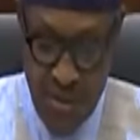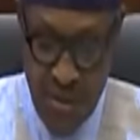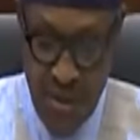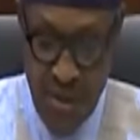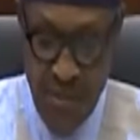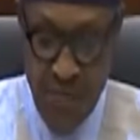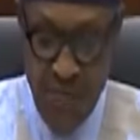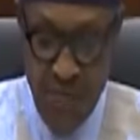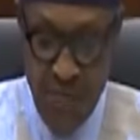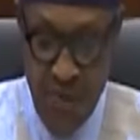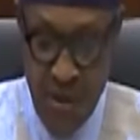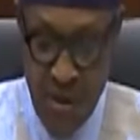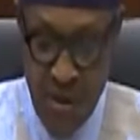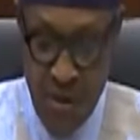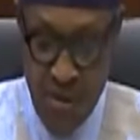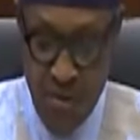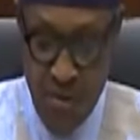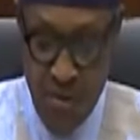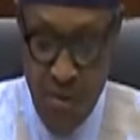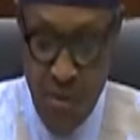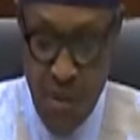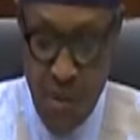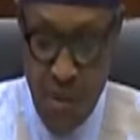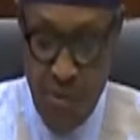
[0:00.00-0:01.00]
the
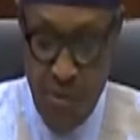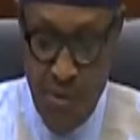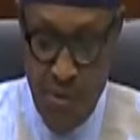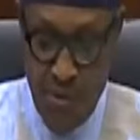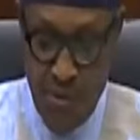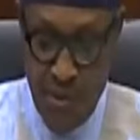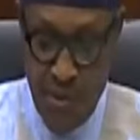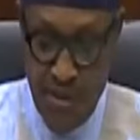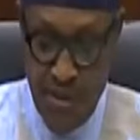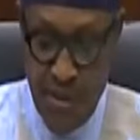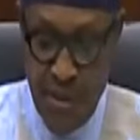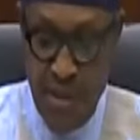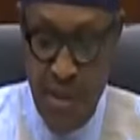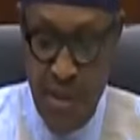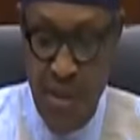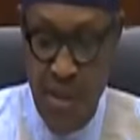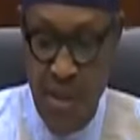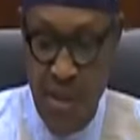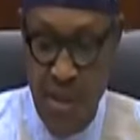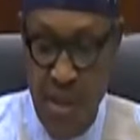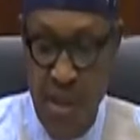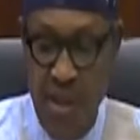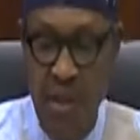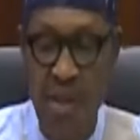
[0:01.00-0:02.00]
imperative of
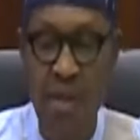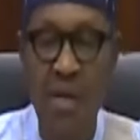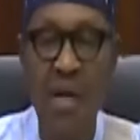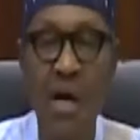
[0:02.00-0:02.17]
structuring